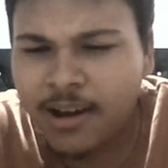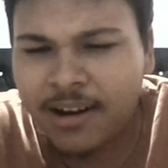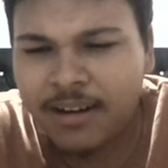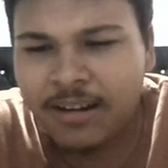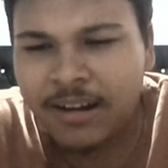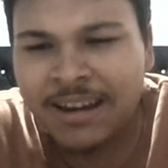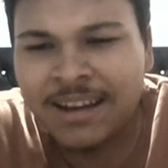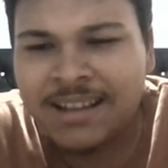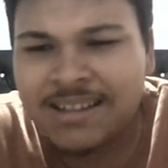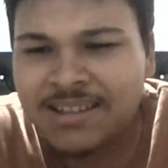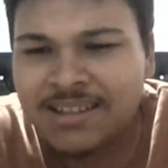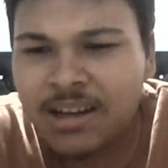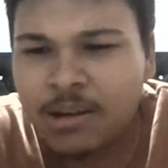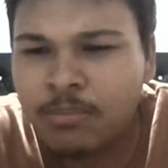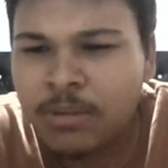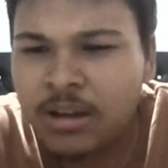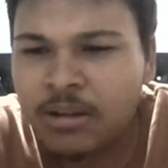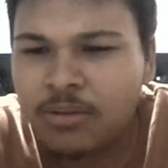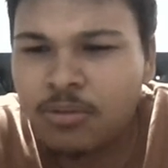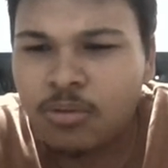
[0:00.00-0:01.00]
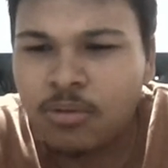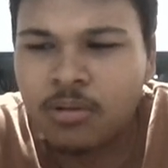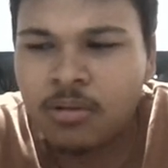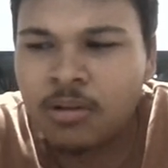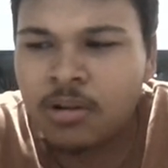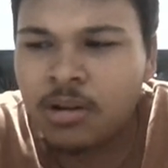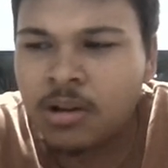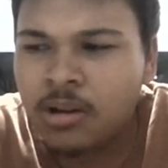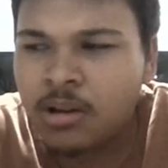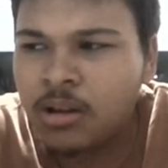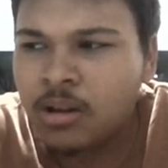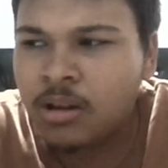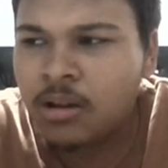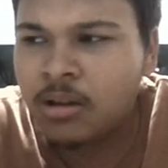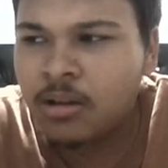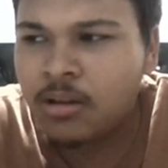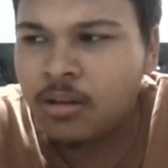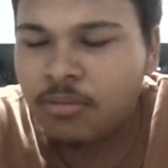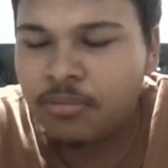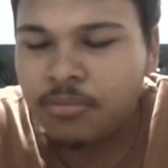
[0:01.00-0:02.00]
I read it somewhere, or
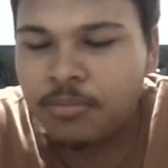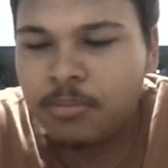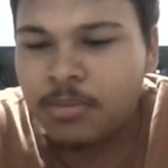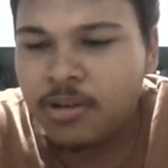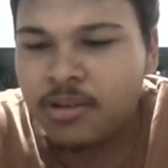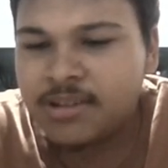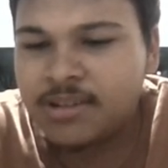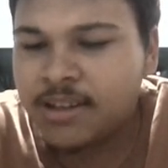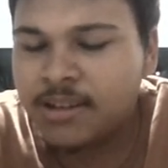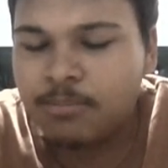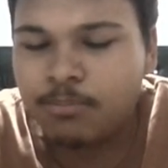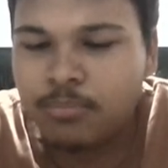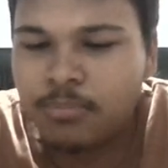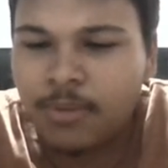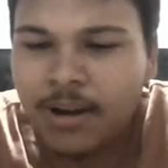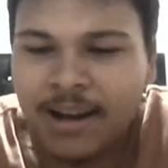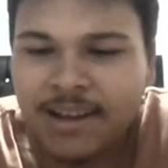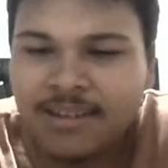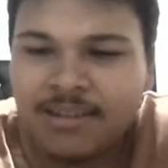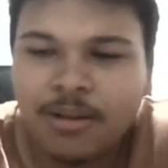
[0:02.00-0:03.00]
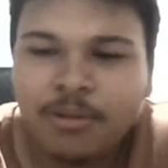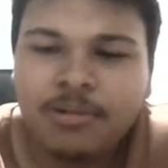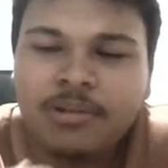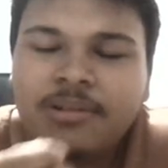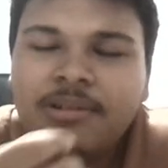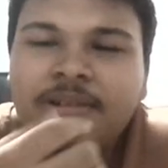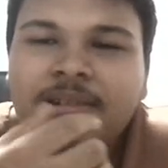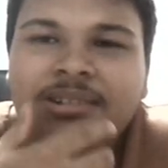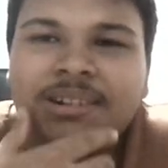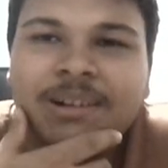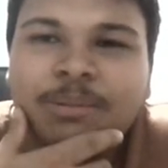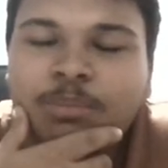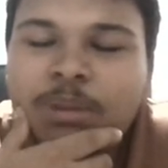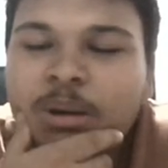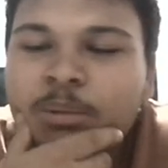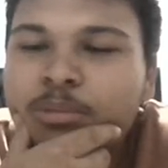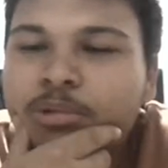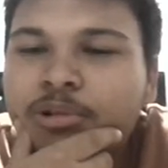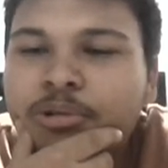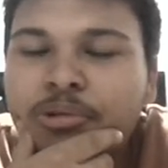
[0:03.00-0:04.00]
because I don't
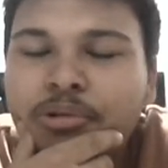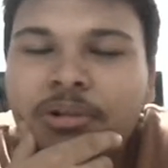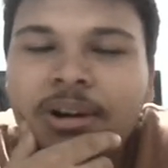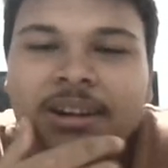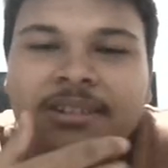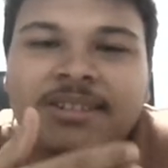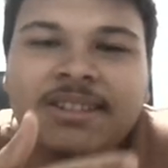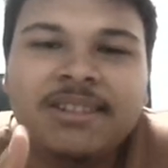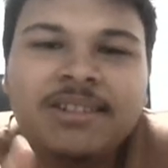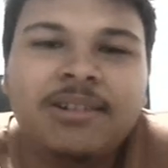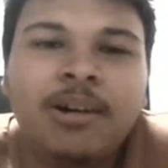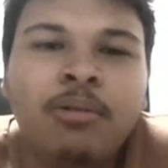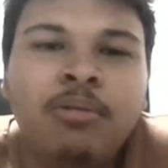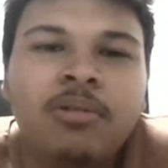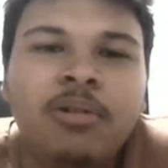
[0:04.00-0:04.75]
remember, I just don't